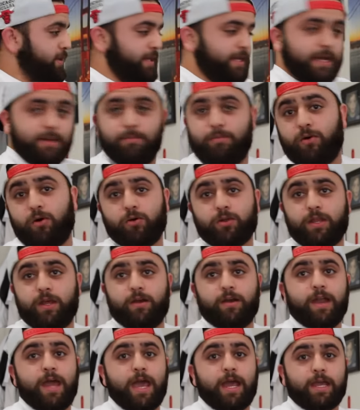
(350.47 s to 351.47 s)
when they broke their
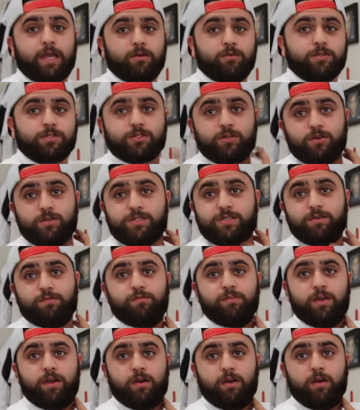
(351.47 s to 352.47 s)
neck, it was so
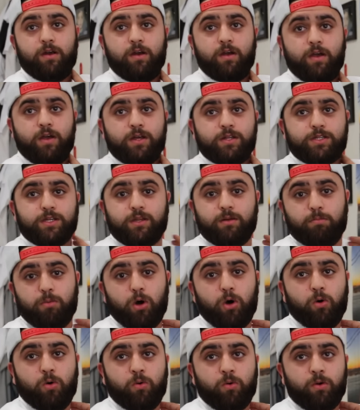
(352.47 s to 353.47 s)
severe to the
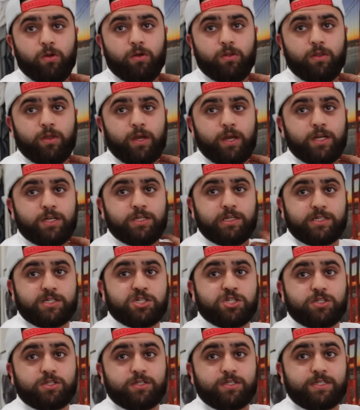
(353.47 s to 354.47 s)
bone that it
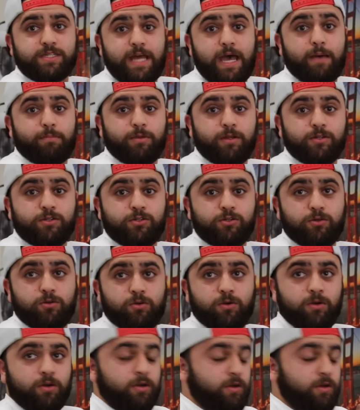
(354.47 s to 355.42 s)
just snapped in two.